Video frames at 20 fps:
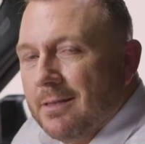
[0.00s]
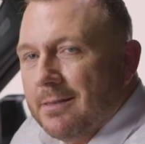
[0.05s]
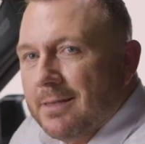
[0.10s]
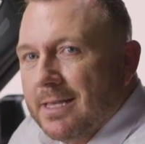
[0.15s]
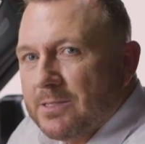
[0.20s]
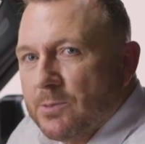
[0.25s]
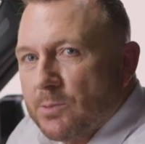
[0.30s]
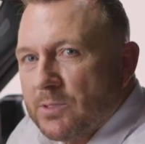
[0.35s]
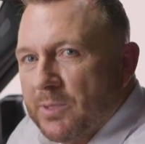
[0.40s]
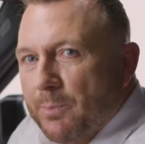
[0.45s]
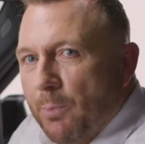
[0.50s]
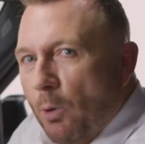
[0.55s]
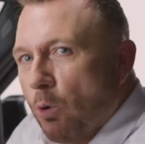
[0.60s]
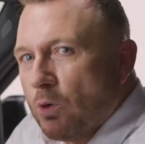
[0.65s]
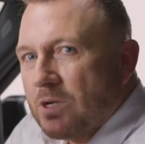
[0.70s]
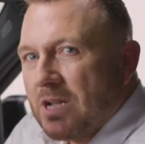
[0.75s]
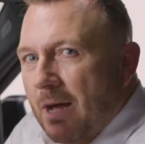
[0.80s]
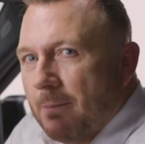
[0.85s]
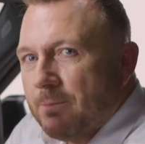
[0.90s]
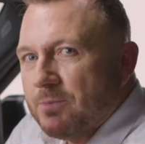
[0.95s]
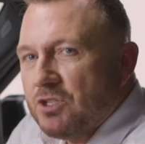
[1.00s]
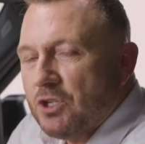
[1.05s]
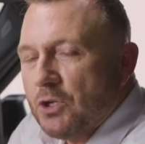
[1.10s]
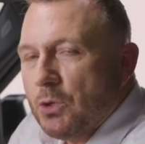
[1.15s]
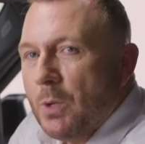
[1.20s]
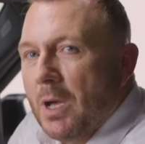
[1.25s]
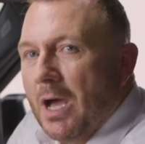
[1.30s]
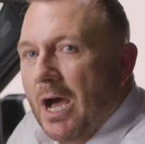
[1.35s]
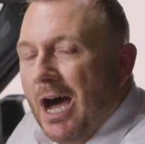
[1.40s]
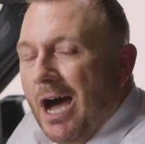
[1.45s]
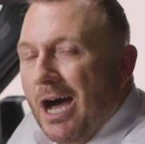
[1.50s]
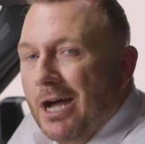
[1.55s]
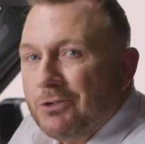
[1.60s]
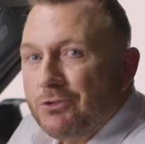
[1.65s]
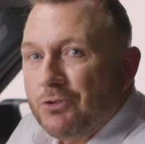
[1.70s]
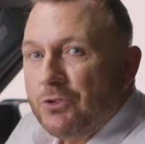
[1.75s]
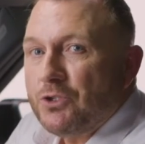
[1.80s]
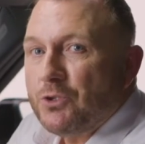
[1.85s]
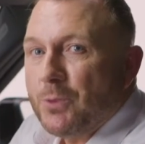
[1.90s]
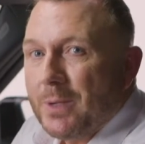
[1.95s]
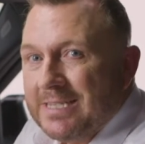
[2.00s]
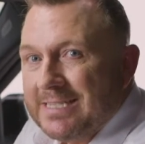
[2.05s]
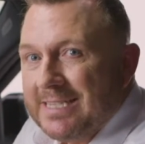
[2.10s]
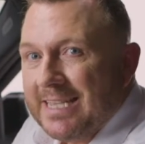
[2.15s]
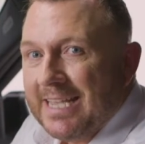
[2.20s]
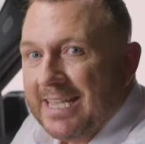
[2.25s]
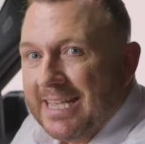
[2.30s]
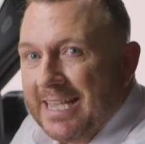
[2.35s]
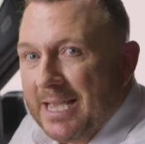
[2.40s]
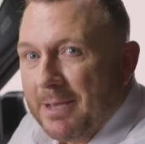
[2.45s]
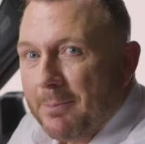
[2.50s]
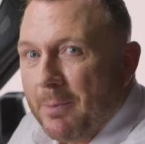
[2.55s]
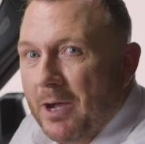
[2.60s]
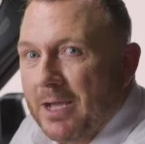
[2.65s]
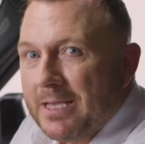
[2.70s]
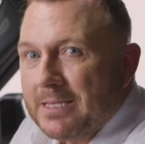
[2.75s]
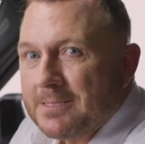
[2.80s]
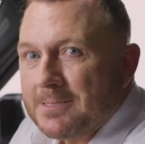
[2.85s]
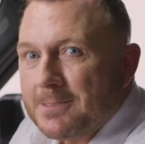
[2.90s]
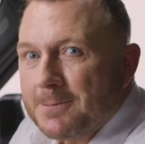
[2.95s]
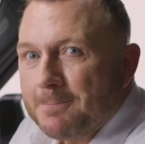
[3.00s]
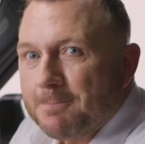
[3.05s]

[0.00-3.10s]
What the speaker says: This will support up to 128 gigabytes.